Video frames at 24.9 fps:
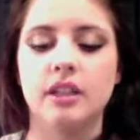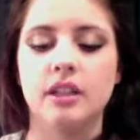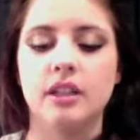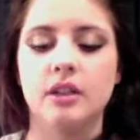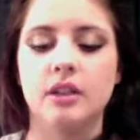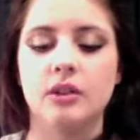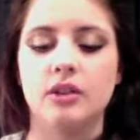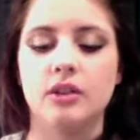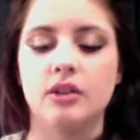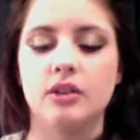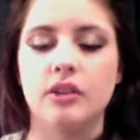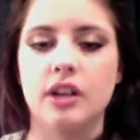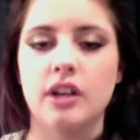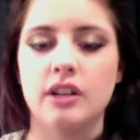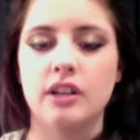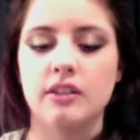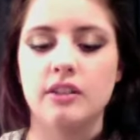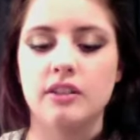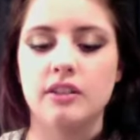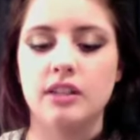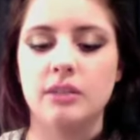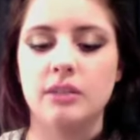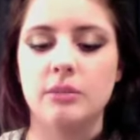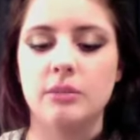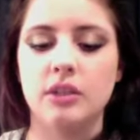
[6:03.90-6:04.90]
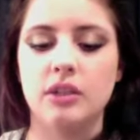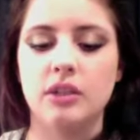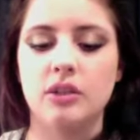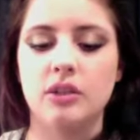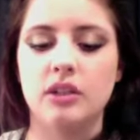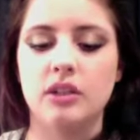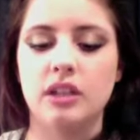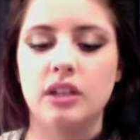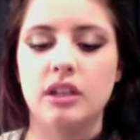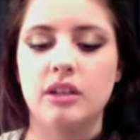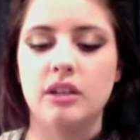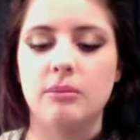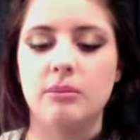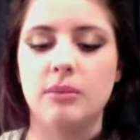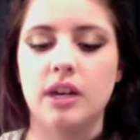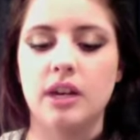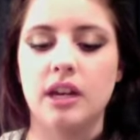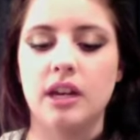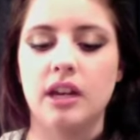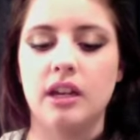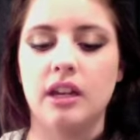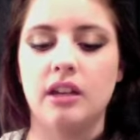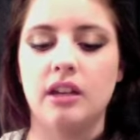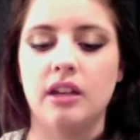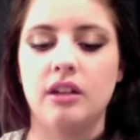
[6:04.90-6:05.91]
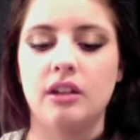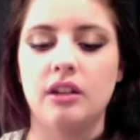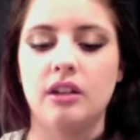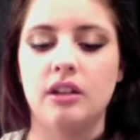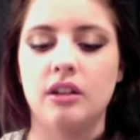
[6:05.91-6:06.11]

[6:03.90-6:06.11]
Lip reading: which you guys seen me use it in my